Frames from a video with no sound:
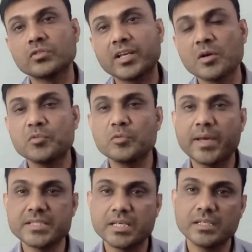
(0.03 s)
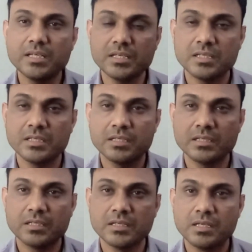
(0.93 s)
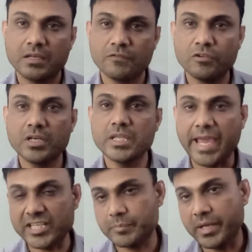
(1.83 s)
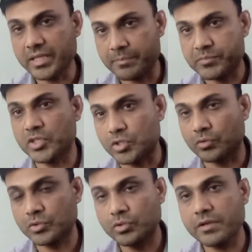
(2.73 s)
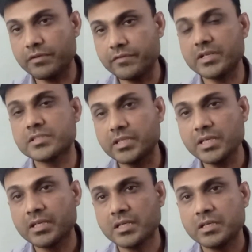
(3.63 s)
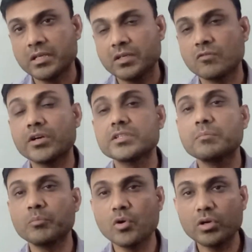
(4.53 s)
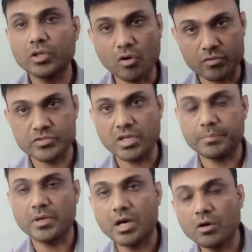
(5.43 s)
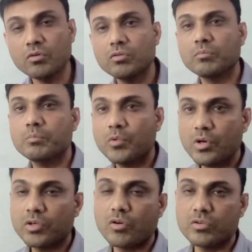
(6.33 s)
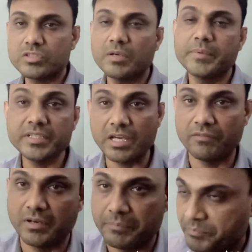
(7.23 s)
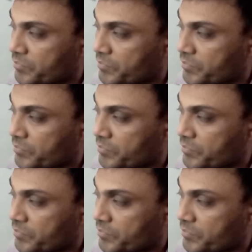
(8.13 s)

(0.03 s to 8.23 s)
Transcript: welcome to my channel Fully Explain MCQ. Today we will see what is a mole concept, how mole concept is developed.